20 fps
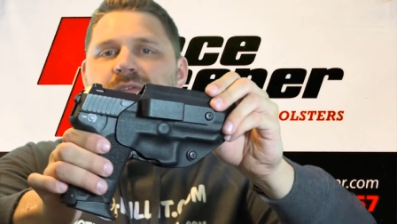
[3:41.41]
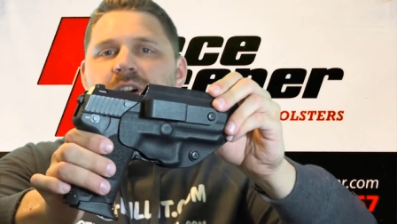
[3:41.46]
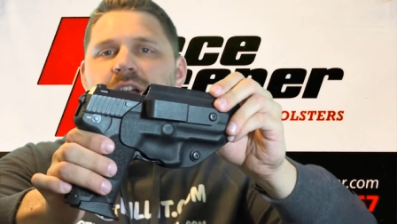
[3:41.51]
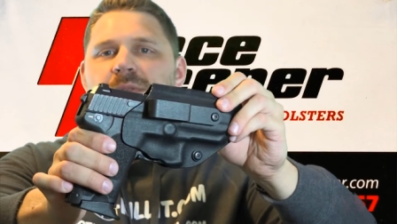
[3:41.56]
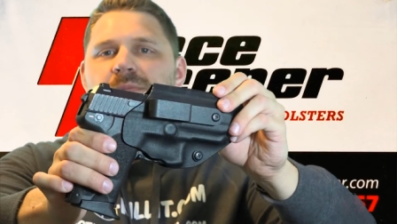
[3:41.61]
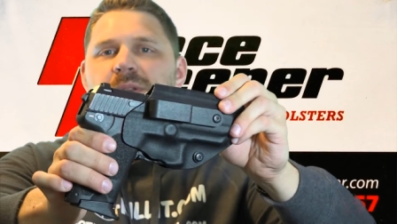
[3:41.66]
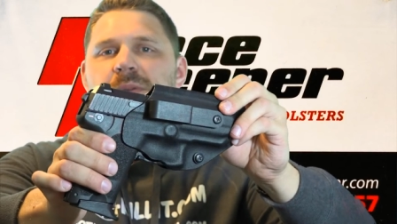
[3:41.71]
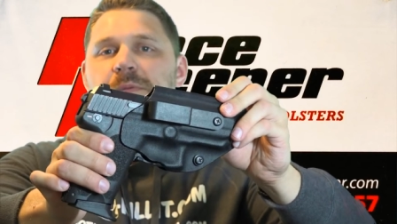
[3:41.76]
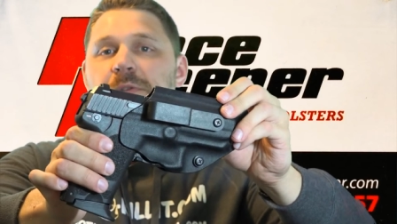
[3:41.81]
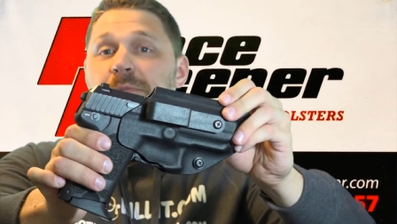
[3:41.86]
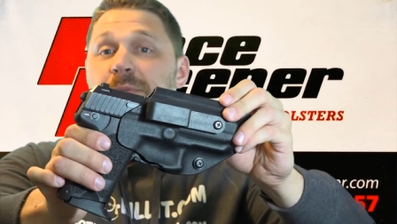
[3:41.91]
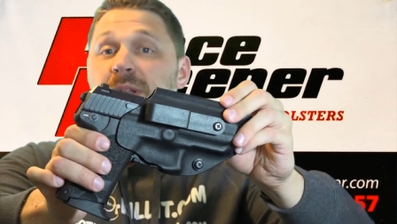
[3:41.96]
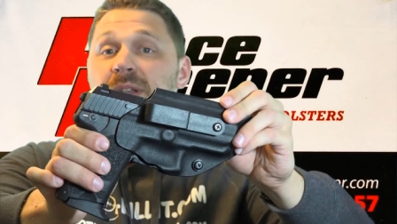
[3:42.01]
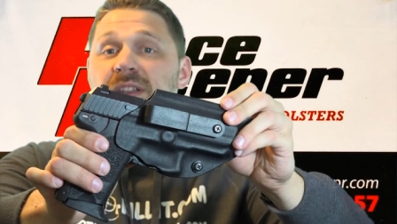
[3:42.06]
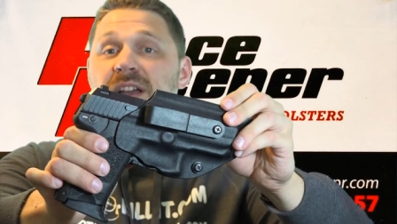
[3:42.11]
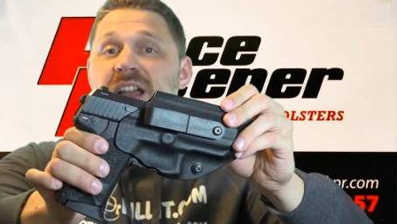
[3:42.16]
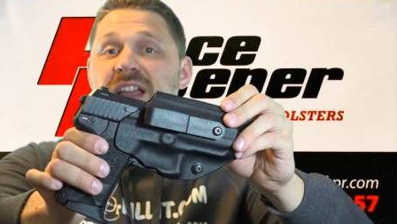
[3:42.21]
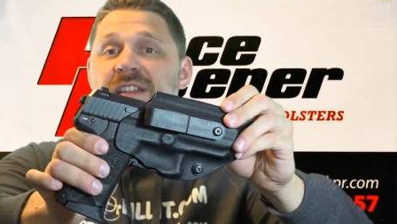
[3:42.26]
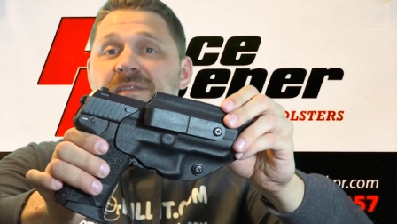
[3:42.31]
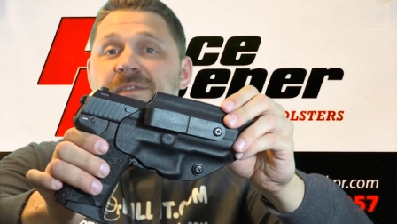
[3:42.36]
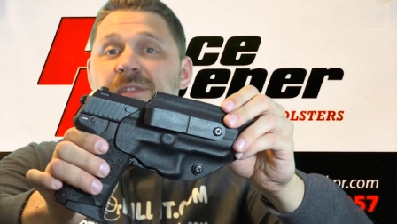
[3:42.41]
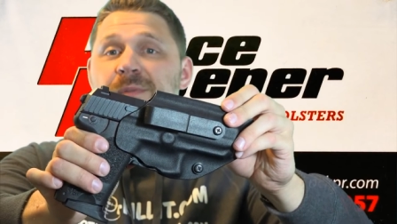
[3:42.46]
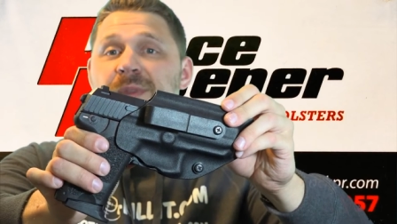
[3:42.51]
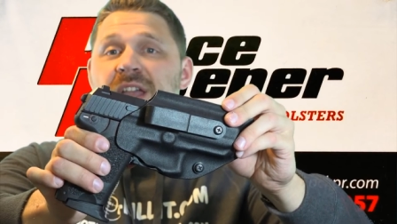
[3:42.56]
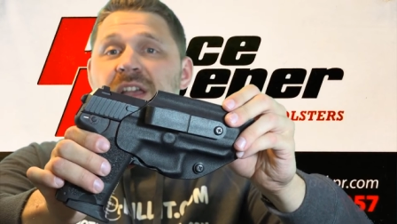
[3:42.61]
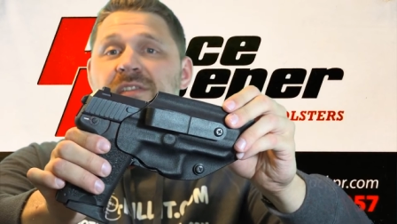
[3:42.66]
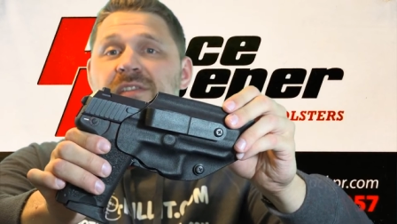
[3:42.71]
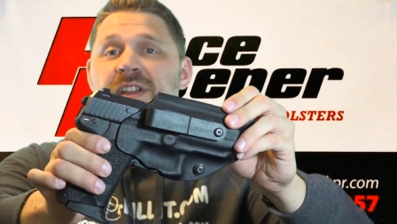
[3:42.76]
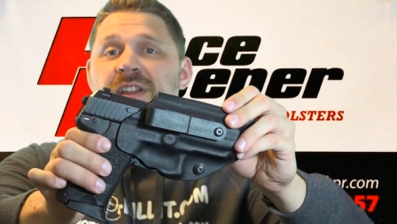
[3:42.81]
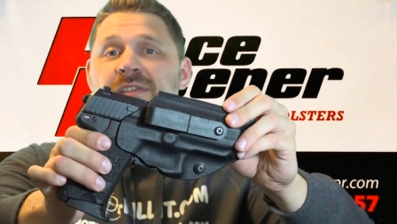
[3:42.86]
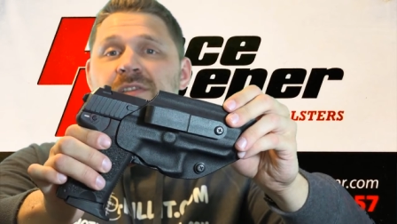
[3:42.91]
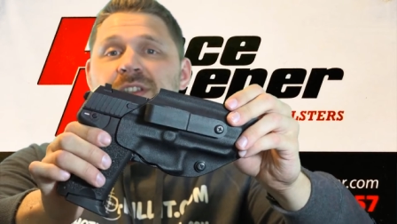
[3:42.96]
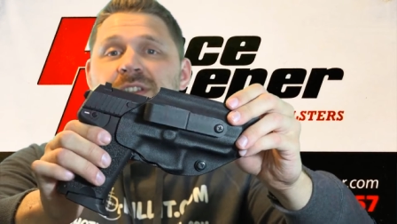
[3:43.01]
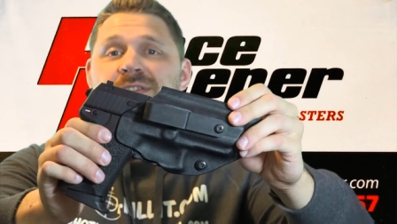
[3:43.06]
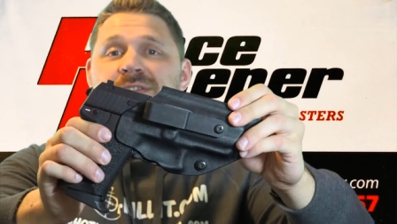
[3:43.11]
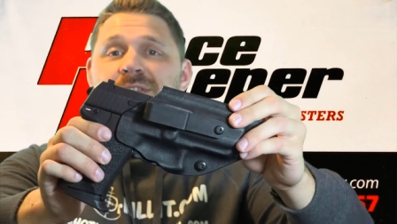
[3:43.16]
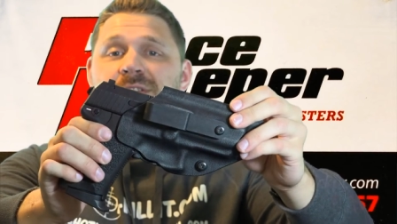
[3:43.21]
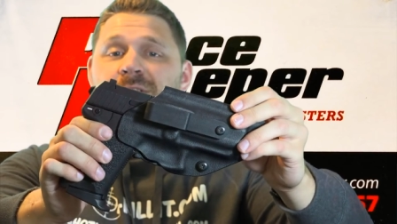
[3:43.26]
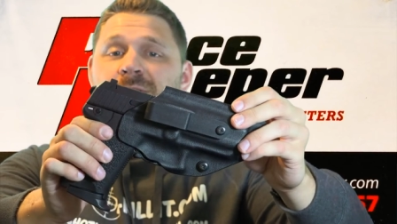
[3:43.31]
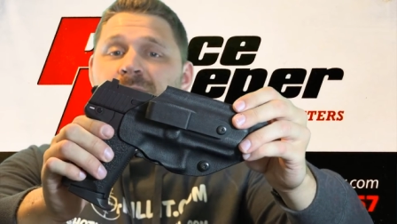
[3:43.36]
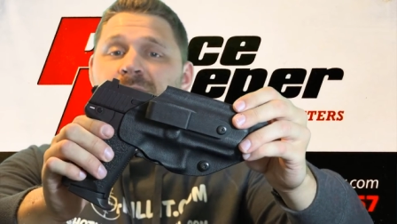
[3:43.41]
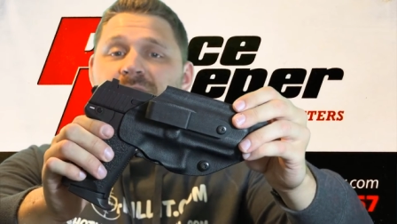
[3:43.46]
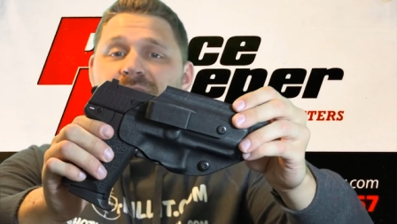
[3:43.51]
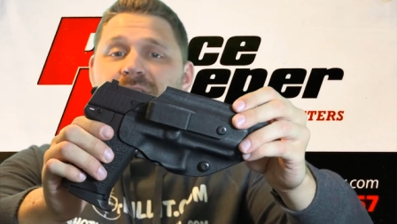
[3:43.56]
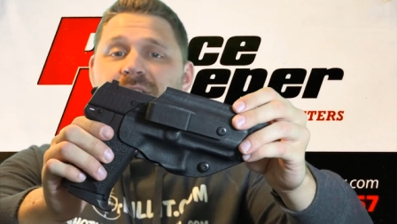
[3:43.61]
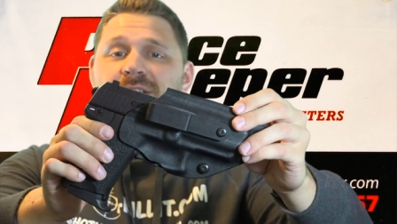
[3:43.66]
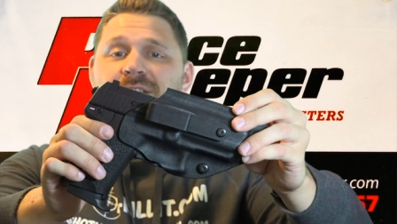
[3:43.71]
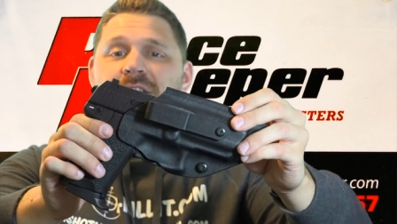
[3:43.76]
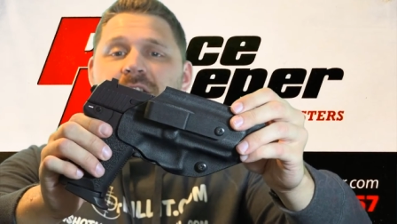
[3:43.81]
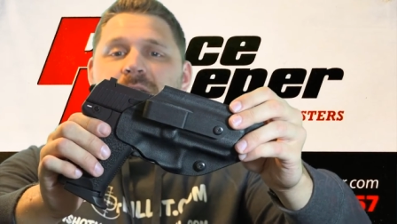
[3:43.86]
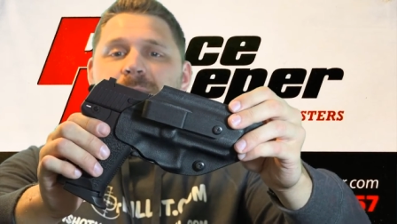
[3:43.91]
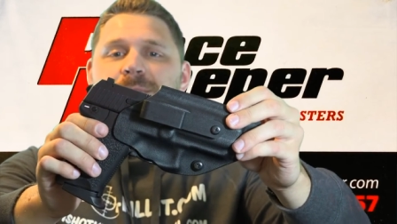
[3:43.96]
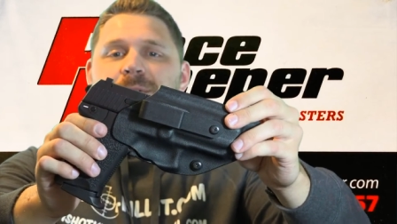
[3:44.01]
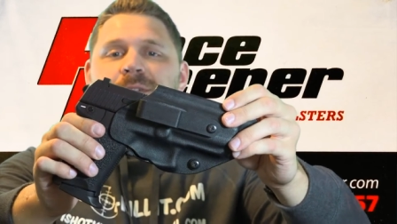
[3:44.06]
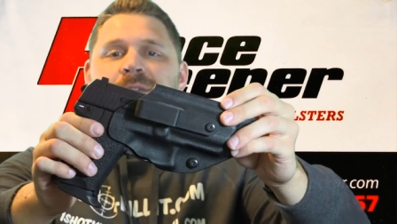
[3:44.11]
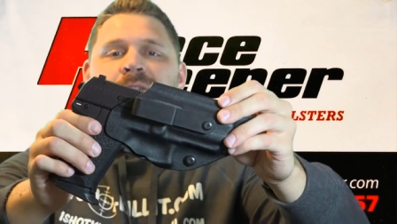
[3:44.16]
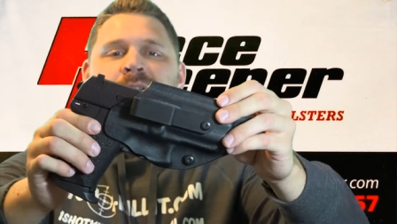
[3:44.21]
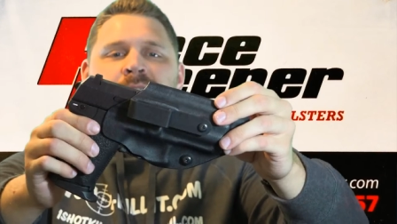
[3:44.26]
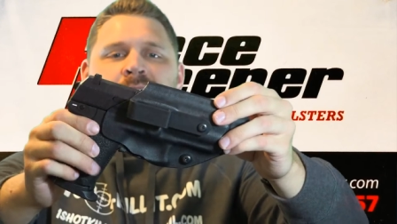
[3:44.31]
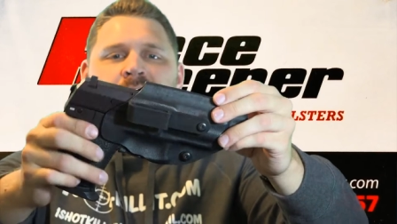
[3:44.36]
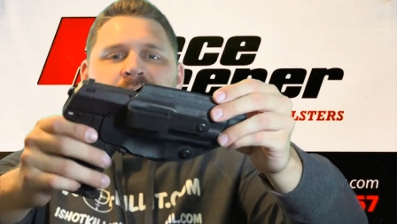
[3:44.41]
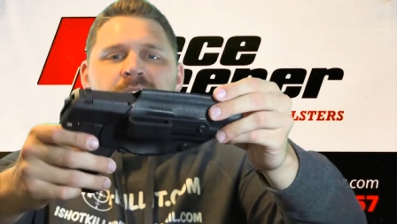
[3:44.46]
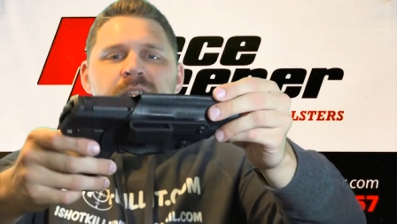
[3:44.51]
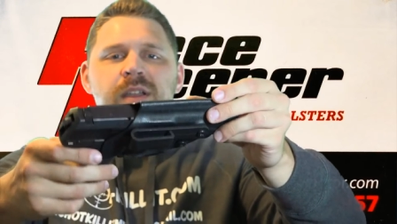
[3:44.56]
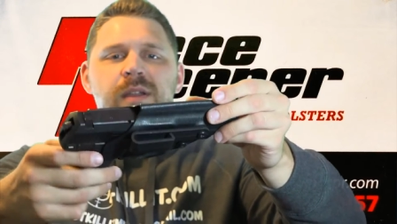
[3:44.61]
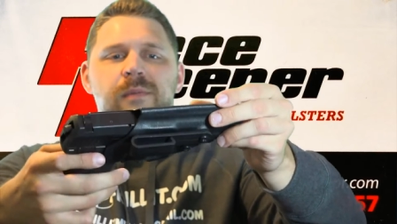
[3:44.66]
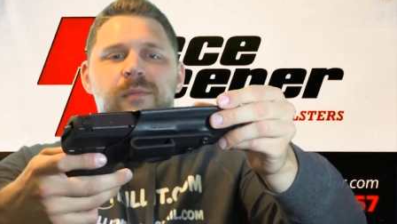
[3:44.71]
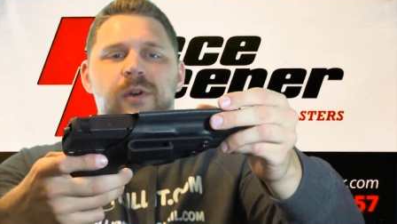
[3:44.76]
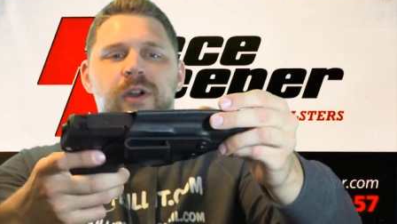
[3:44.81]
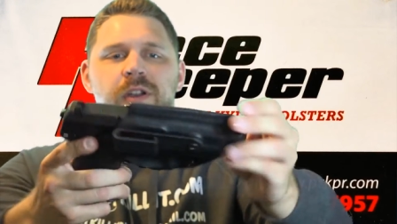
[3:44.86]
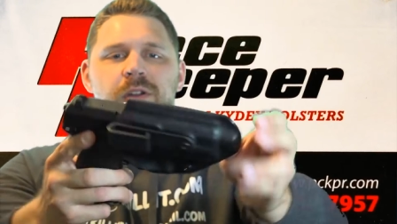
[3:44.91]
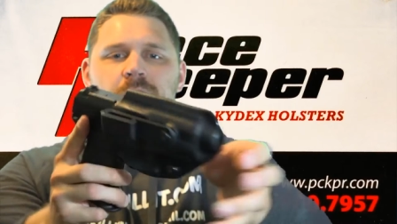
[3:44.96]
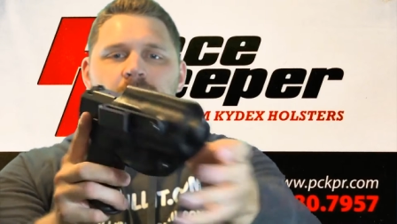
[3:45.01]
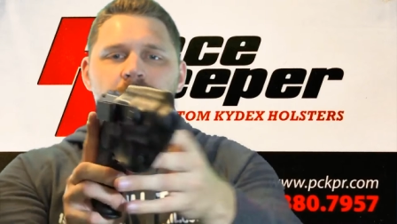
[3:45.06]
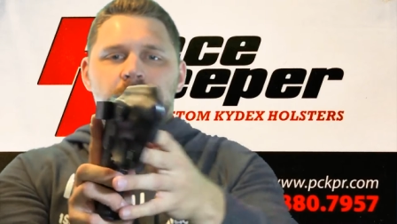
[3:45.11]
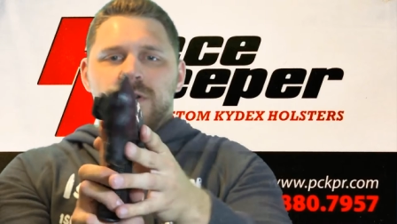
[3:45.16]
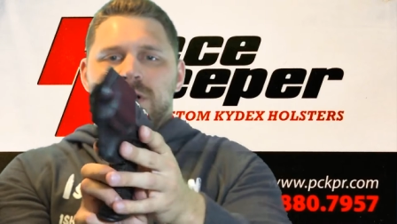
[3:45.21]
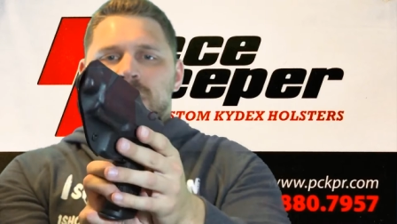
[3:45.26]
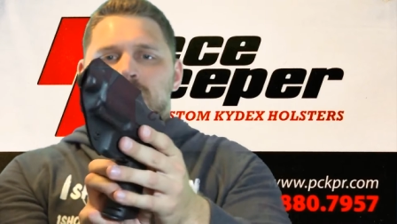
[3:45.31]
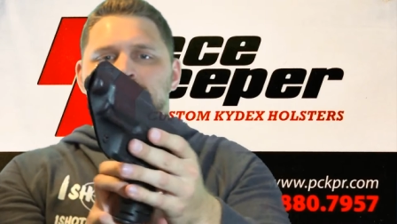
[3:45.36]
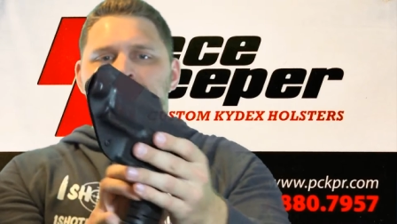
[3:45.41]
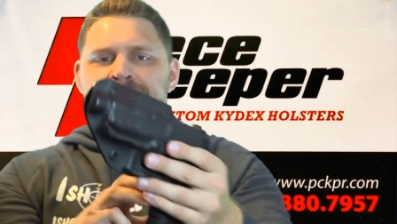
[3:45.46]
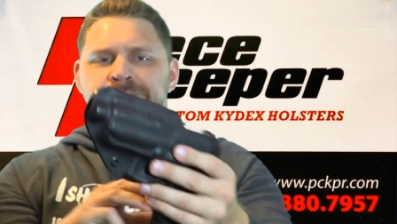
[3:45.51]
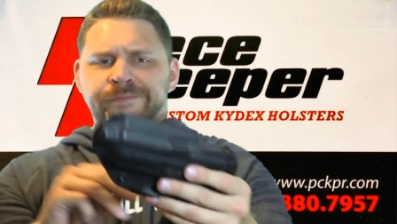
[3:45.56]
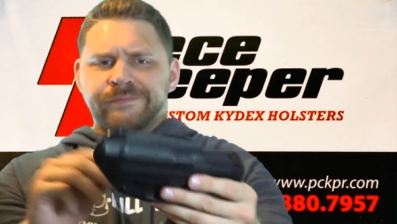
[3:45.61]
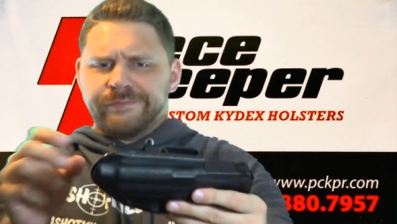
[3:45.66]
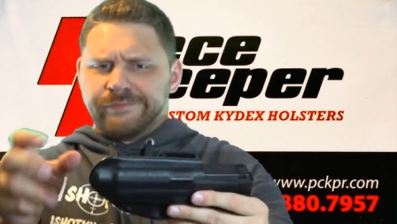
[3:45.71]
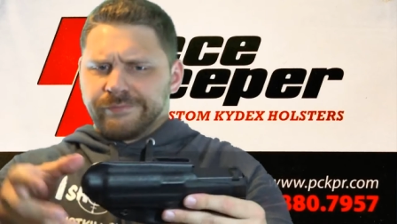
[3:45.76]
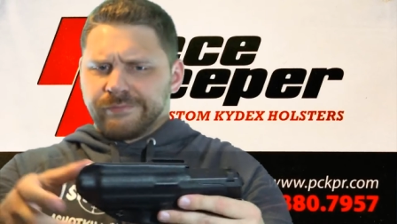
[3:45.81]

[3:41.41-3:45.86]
A lot of people have been dying from that lately, so you don't want that to happen. But overall,